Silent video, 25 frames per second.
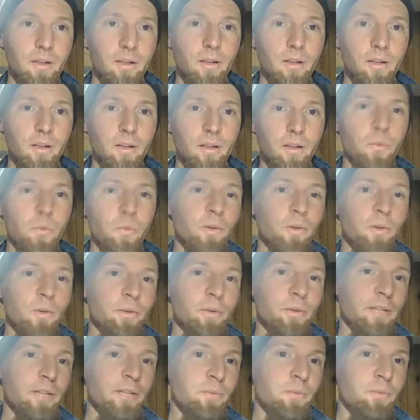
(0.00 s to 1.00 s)
The more it
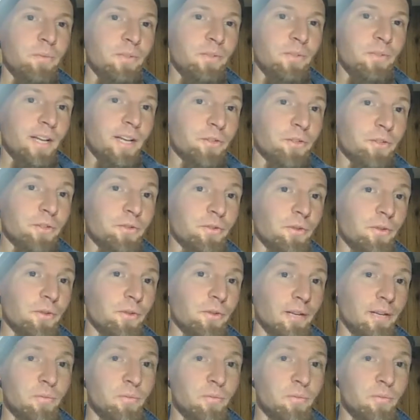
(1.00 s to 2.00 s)
creates mutations, you
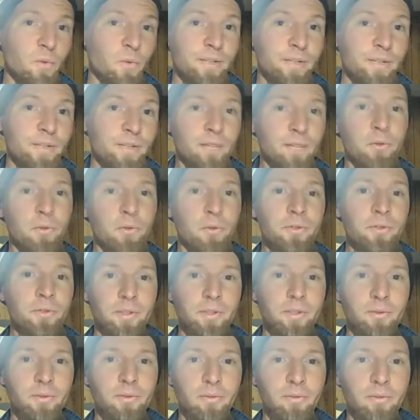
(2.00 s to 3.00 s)
have more diversity
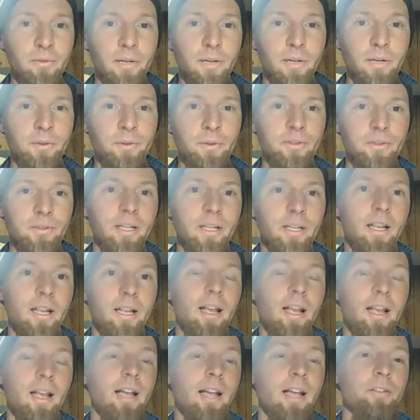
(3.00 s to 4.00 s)
of the virus.
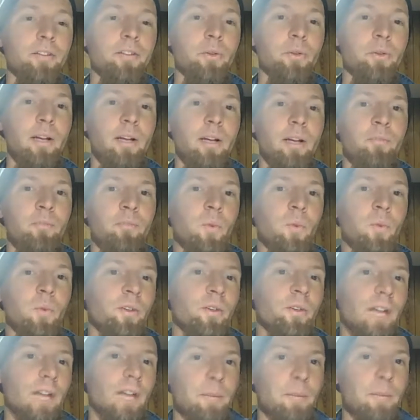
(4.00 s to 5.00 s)
And so you have more
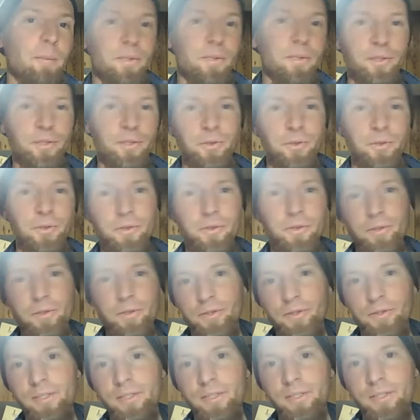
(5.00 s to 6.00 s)
competition to
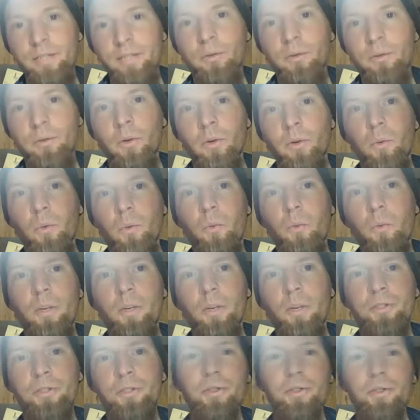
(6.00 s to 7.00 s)
see
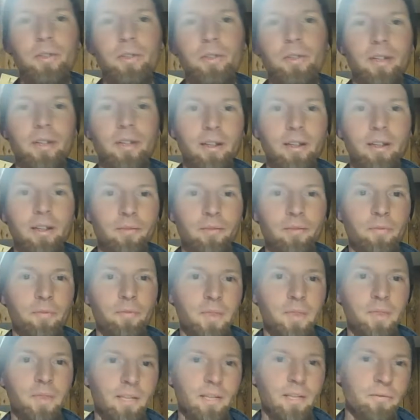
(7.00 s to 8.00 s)
which
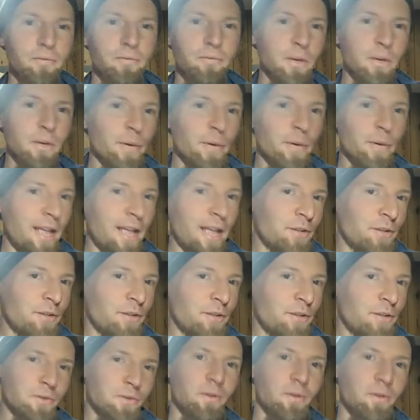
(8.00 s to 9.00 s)

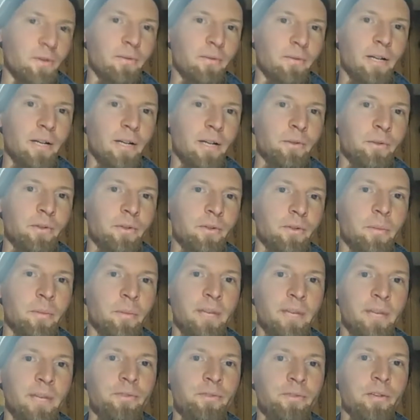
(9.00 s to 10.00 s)
variations of the virus are
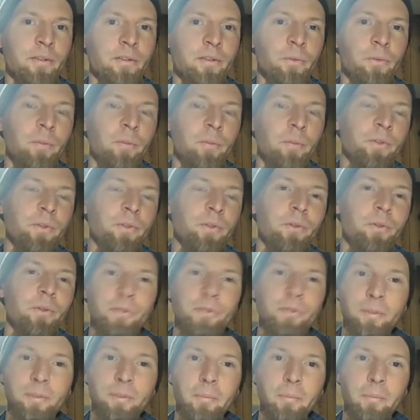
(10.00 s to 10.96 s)
best at reproducing.